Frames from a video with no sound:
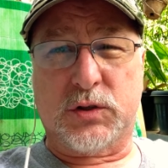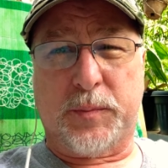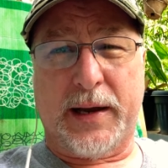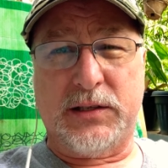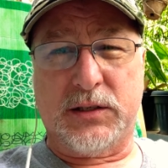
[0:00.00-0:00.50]

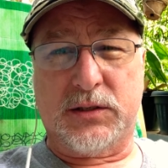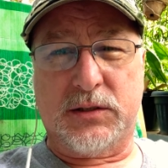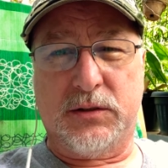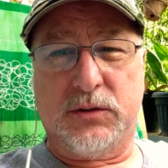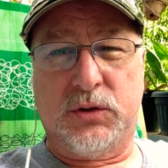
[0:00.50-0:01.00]

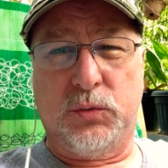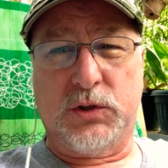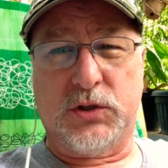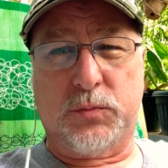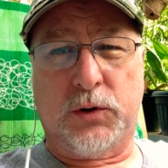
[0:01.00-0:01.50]
spices too,
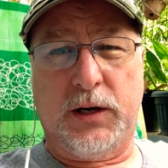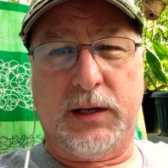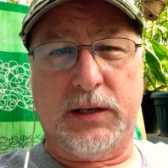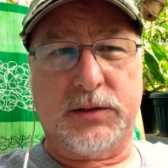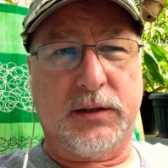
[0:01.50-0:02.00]
which is pretty
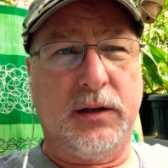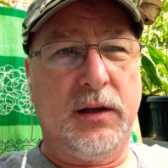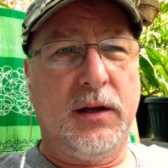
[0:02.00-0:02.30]
decent.